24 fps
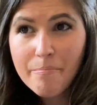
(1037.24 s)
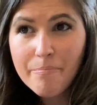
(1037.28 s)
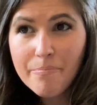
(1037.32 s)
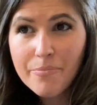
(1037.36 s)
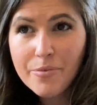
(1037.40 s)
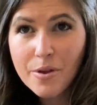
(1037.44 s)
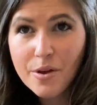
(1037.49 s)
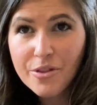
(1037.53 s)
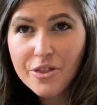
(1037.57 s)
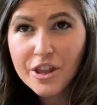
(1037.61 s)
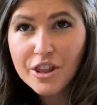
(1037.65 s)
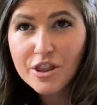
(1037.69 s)

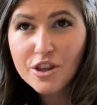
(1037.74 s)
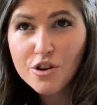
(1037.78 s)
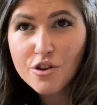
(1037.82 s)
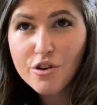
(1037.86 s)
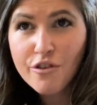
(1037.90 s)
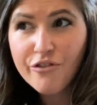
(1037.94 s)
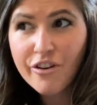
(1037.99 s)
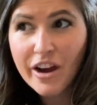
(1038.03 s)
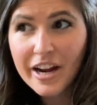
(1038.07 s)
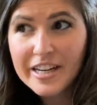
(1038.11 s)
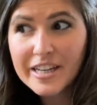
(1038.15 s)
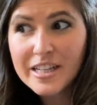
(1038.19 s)
the thing that you
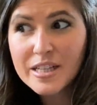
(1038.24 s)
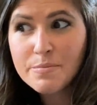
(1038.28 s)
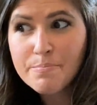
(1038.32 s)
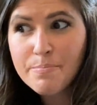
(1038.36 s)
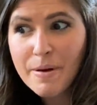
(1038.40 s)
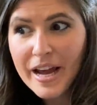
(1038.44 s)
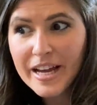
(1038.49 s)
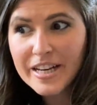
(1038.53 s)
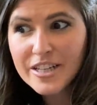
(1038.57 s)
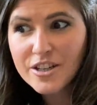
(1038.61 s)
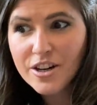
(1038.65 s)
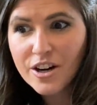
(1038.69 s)
find is
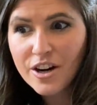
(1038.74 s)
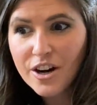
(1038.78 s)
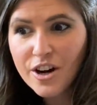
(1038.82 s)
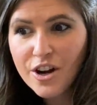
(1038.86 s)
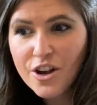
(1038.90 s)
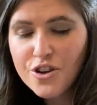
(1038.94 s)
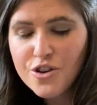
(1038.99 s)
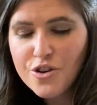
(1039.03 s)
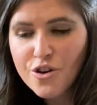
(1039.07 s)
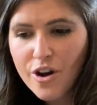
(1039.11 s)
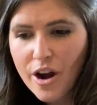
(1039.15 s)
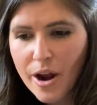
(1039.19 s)
better,
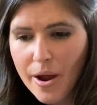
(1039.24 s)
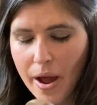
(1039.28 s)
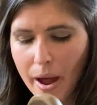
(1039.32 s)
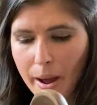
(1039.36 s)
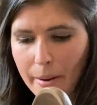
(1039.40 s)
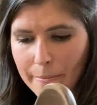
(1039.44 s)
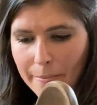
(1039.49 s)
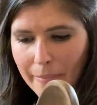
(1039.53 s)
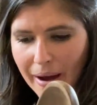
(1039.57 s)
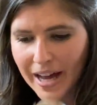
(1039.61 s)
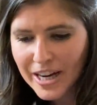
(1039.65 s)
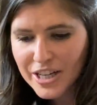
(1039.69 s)
your
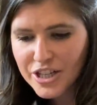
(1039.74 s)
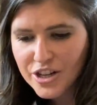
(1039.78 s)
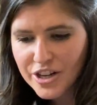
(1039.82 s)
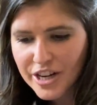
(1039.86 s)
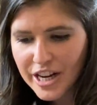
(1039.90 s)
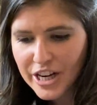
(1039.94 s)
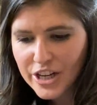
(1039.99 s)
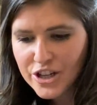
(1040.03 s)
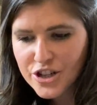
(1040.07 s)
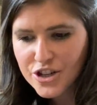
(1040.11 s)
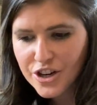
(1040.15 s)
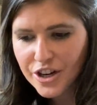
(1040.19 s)

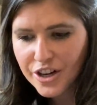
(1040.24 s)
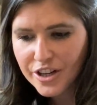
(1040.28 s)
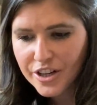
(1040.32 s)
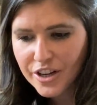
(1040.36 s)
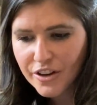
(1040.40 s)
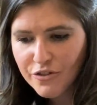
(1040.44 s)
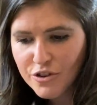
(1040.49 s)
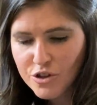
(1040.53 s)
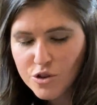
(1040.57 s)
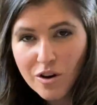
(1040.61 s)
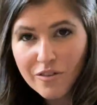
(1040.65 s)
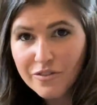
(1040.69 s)
imagination,
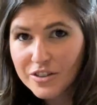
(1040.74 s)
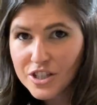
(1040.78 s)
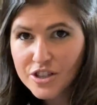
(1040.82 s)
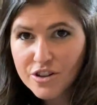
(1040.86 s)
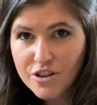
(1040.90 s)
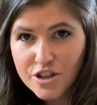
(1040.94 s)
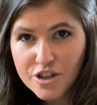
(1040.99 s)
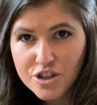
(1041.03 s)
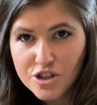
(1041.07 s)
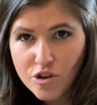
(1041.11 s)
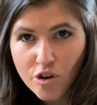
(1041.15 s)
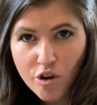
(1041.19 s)
if you don't have a
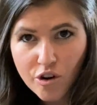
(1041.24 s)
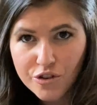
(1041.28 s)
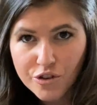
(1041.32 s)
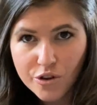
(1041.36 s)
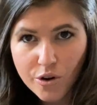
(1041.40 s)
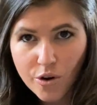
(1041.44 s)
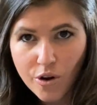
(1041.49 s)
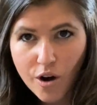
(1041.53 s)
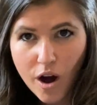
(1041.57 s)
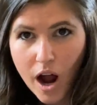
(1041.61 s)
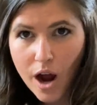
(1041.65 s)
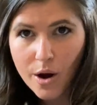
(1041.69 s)
screenshot
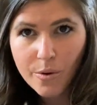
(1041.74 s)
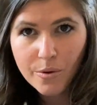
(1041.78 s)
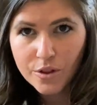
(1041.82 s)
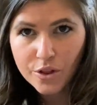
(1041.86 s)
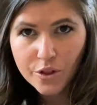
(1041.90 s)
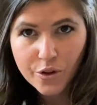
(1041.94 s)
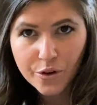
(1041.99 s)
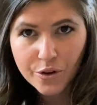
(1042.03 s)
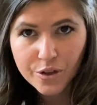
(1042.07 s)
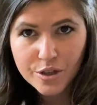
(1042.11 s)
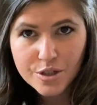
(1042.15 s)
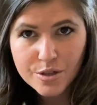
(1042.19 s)
or how it
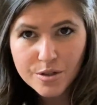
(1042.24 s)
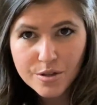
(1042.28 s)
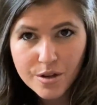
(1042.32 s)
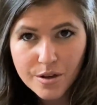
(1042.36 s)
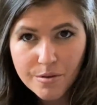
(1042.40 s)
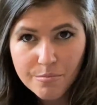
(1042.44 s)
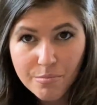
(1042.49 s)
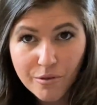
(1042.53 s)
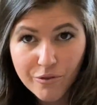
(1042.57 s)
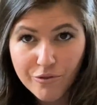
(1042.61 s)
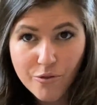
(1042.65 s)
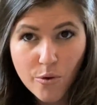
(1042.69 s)
looks
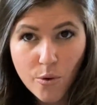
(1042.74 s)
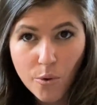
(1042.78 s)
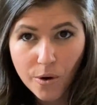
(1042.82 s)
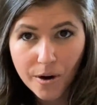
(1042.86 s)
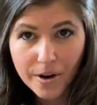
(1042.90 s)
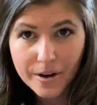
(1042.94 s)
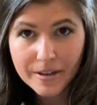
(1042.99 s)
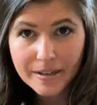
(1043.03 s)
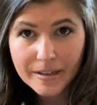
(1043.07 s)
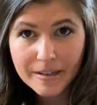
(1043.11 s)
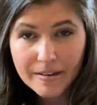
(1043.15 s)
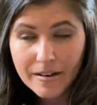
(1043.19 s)

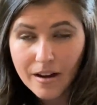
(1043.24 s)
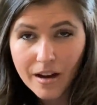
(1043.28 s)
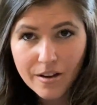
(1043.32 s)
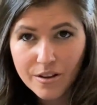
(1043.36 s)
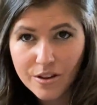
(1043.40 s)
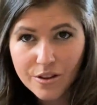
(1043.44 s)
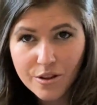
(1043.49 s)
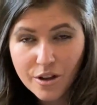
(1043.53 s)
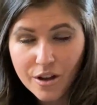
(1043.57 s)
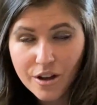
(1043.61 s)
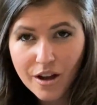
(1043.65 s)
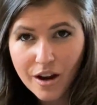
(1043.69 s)
before, uh,
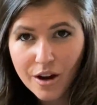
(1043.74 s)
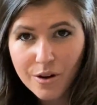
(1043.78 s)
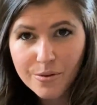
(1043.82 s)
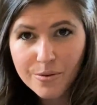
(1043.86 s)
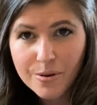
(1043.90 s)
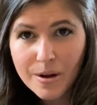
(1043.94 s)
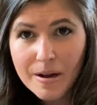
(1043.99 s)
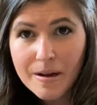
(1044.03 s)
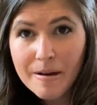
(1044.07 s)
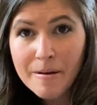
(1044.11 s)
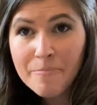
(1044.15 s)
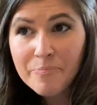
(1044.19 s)
how
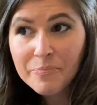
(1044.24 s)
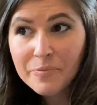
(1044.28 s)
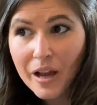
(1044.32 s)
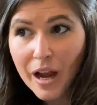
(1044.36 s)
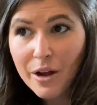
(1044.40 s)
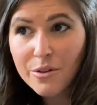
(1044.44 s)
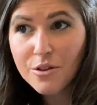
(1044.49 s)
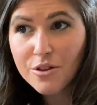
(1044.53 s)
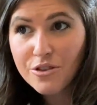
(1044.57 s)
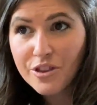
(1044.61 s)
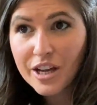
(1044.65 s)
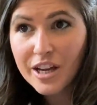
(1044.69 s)

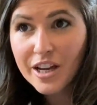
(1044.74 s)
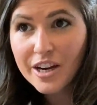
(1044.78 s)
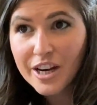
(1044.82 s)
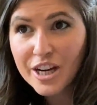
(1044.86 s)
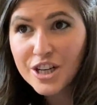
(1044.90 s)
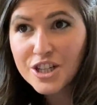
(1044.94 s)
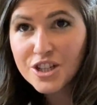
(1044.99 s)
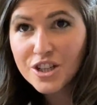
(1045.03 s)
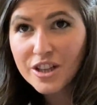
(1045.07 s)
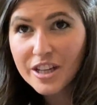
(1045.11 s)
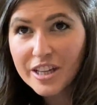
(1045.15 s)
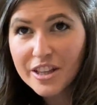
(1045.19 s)
how the thing
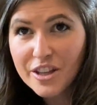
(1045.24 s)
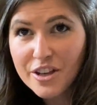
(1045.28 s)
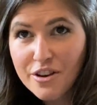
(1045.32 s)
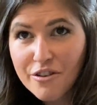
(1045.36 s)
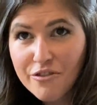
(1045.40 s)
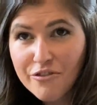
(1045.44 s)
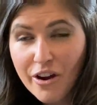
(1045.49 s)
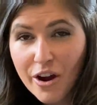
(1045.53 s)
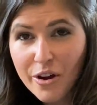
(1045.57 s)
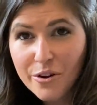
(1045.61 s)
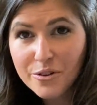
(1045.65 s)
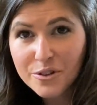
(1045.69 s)
initially that you
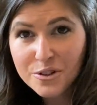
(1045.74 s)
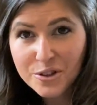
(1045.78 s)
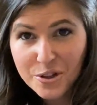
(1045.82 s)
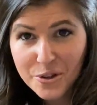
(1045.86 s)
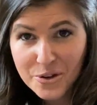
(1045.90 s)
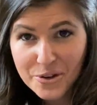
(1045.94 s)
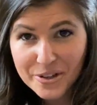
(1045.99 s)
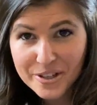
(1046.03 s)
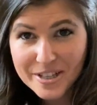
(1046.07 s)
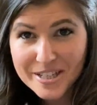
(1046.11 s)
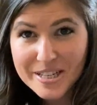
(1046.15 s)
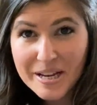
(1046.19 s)
found
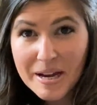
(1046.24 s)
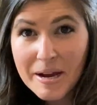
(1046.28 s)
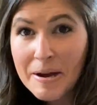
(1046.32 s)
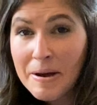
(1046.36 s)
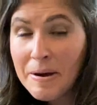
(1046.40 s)
looks,